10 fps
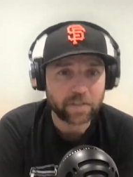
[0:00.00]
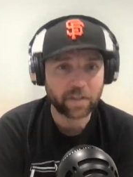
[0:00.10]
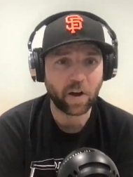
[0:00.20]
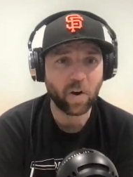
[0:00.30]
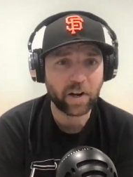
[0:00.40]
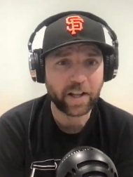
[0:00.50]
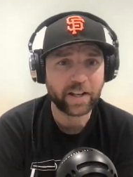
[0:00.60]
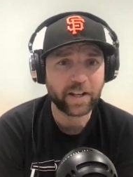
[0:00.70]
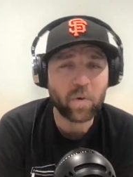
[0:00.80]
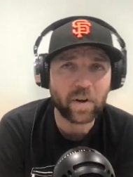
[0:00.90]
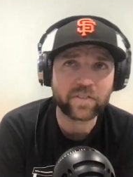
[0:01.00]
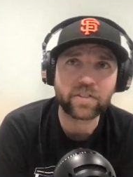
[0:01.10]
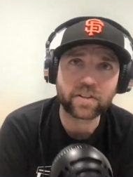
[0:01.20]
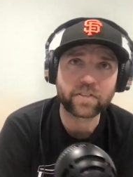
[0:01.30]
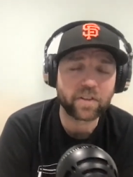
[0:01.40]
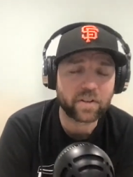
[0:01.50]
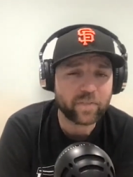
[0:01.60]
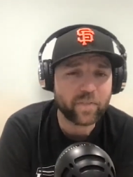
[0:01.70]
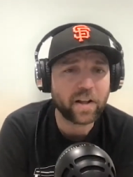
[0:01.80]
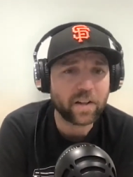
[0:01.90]
The hard hitting questions.
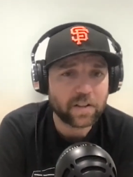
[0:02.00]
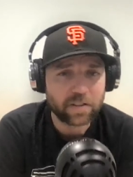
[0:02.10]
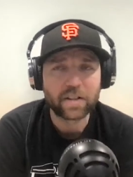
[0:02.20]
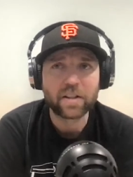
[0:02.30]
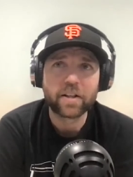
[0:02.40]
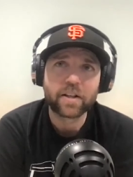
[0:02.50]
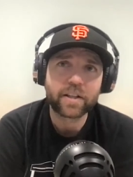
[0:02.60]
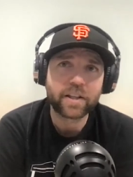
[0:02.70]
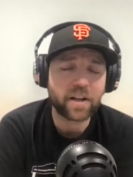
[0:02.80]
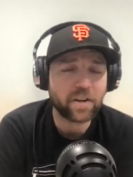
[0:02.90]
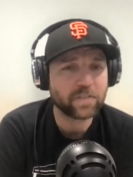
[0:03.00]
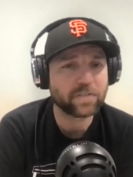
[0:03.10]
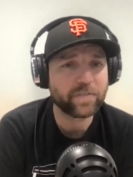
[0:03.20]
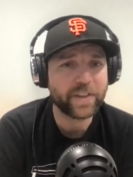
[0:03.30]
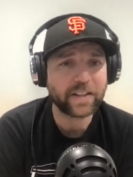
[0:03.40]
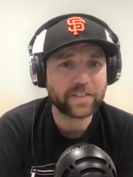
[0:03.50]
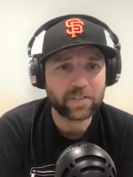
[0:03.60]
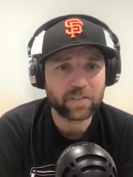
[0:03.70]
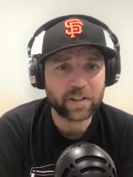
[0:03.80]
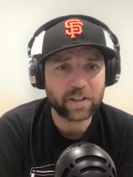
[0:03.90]
Well, you know, not
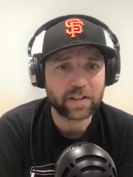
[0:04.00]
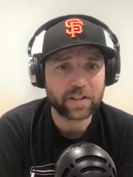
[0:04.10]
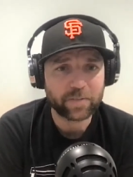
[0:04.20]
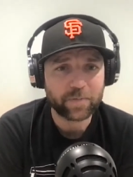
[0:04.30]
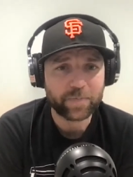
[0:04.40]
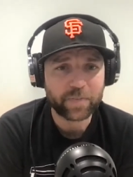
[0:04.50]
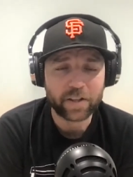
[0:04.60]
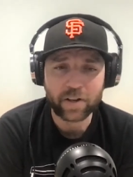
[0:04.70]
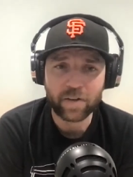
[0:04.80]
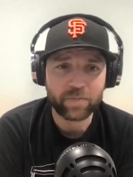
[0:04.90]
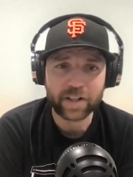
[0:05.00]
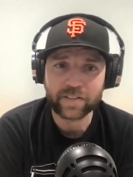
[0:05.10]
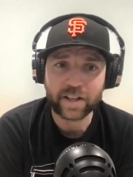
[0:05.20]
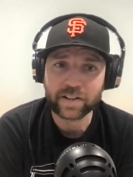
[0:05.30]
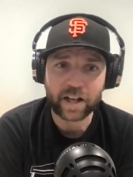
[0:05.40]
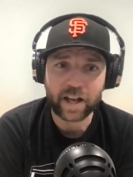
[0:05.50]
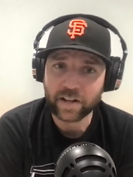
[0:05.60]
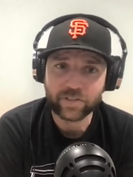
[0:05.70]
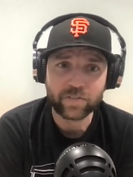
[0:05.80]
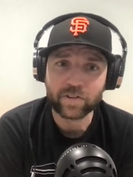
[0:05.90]
to, uh, you know, I'm going to take the
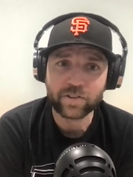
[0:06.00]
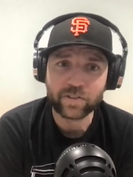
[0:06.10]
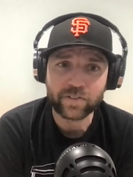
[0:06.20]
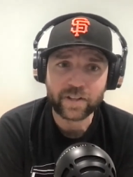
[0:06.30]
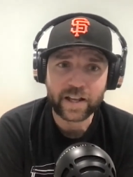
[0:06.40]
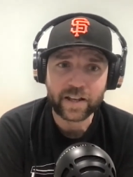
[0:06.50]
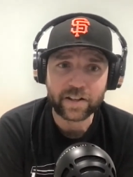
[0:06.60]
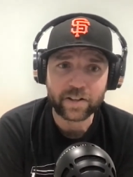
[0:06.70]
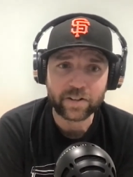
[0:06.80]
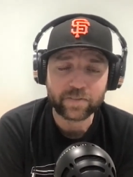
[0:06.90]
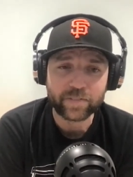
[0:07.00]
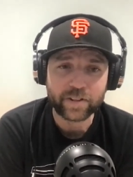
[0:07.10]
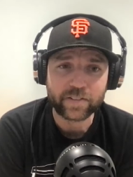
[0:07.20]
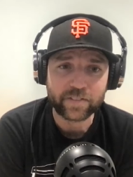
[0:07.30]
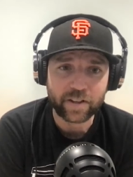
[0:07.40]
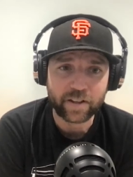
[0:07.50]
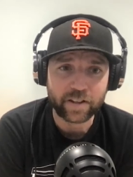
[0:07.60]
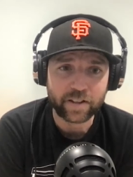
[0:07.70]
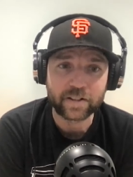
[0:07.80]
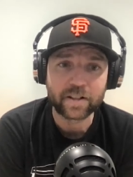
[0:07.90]
controversial stand here and
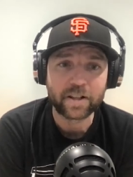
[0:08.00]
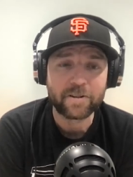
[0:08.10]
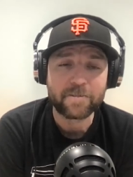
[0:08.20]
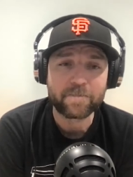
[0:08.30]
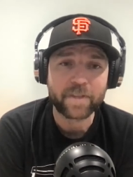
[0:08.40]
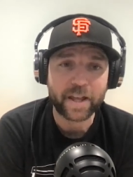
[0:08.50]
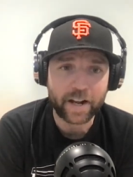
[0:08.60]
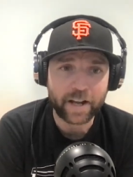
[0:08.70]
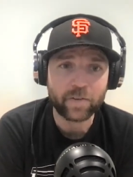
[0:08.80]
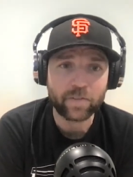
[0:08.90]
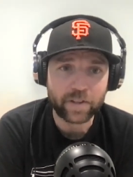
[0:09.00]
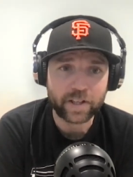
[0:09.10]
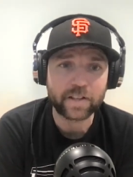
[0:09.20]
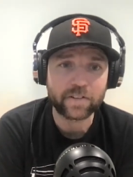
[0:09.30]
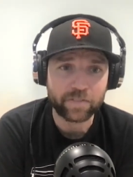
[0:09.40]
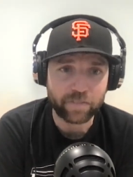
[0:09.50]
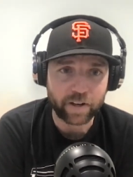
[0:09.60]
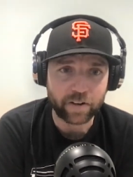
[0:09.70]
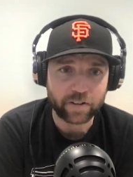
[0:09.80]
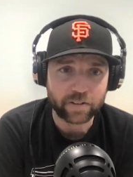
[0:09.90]
say that I don't think it's
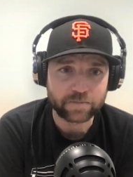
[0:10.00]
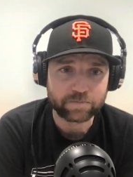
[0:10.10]
fair.